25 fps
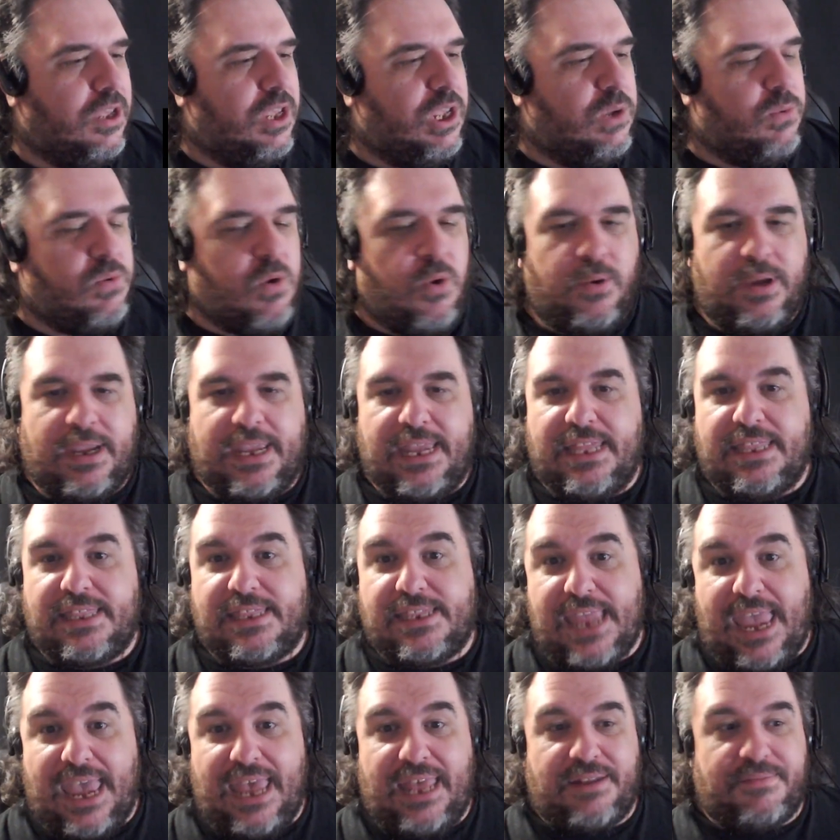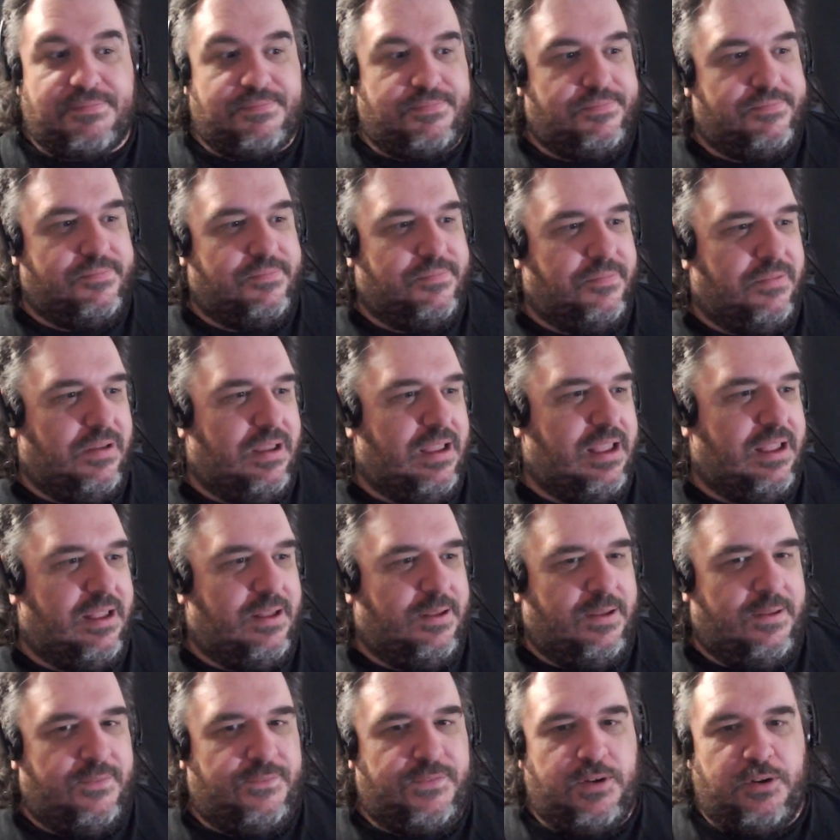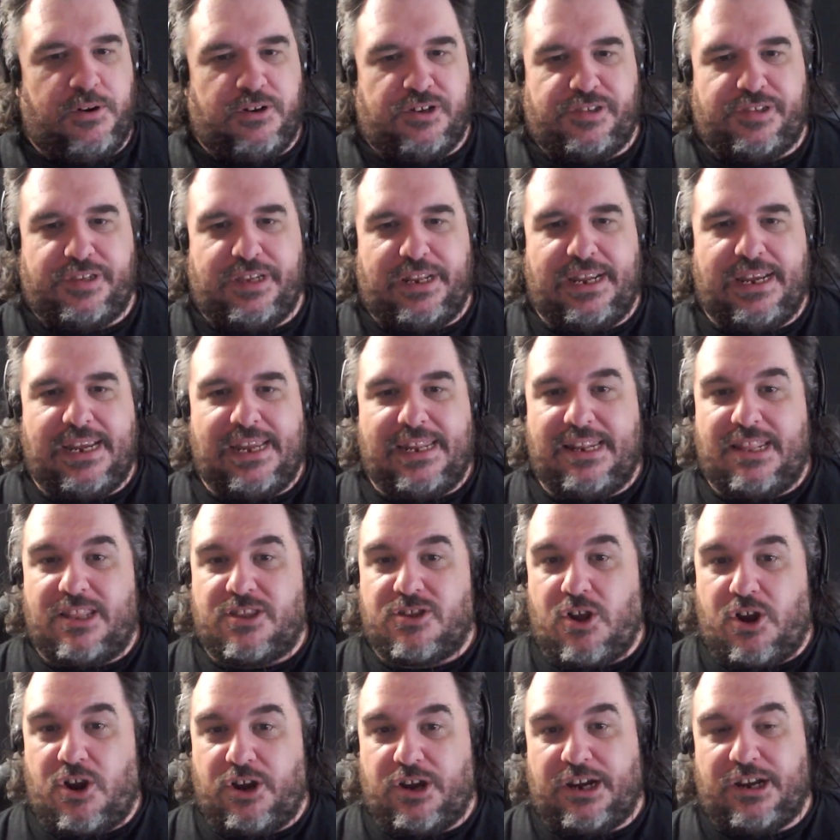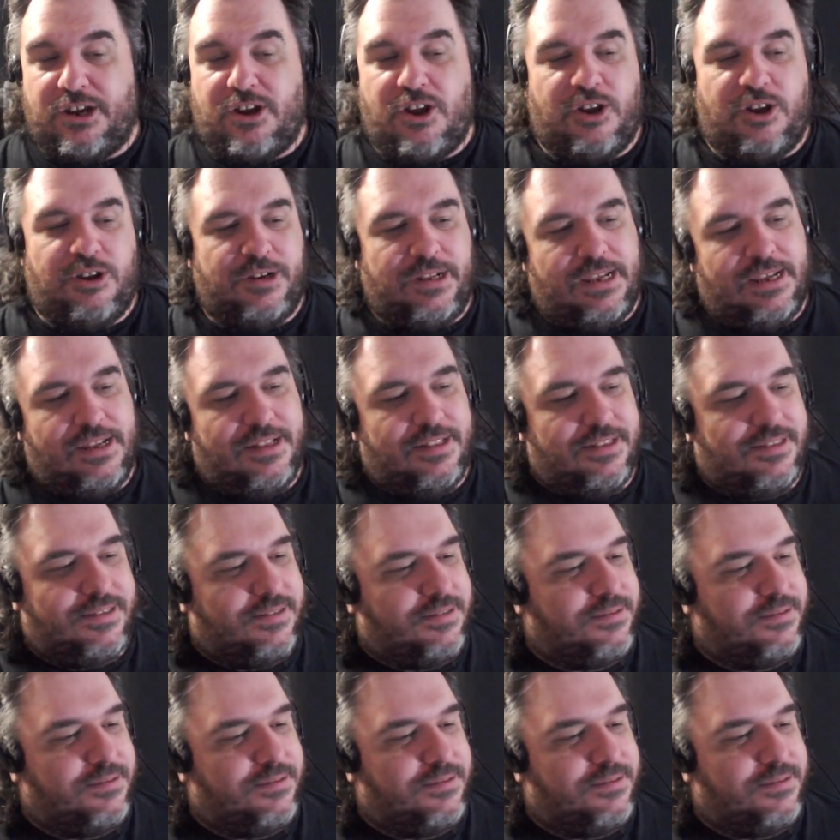You won't get that if you're sitting in the target audience.